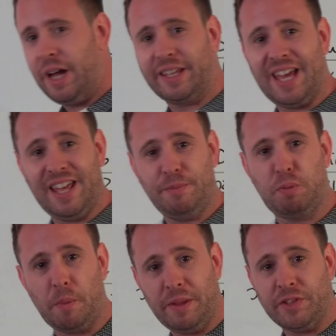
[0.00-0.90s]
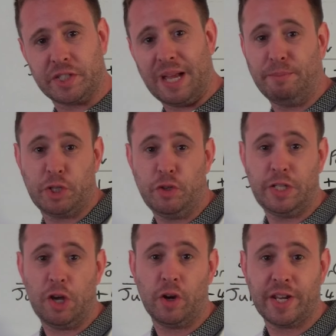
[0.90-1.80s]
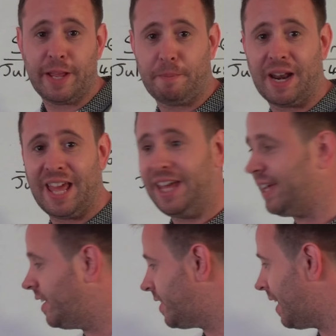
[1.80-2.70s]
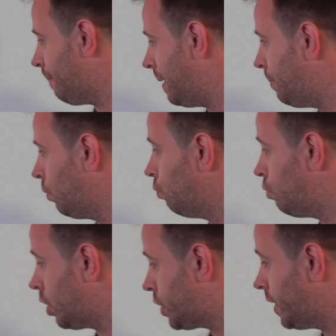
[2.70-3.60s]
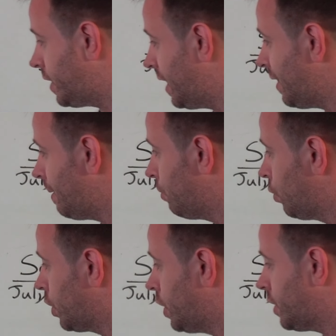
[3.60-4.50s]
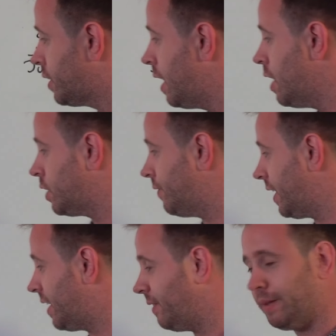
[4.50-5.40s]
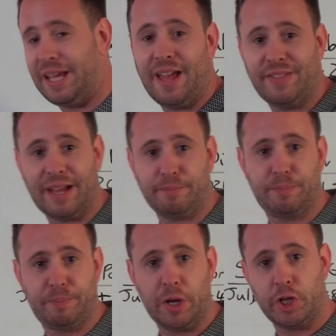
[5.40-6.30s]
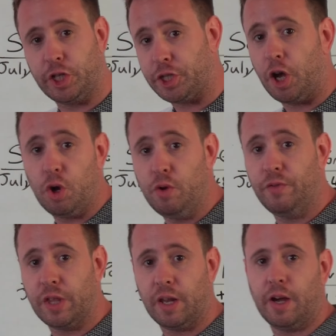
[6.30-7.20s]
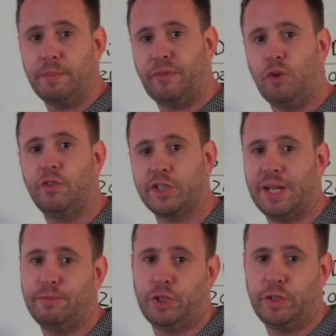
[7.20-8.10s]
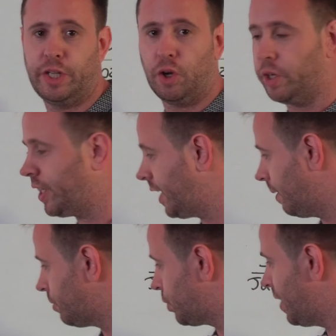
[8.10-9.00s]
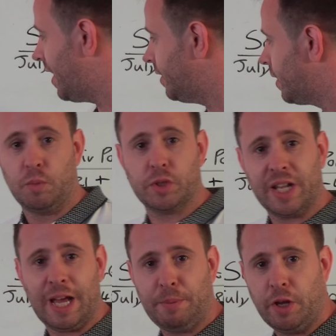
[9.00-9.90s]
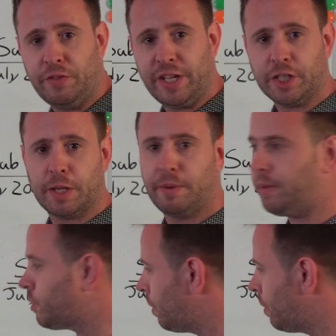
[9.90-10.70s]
again, probably the stamp duty holiday playing into that, people rushing to get their mortgages so that they can get that purchase over the line before the stamp duty holiday comes to an end. What's going to happen over the next couple of months?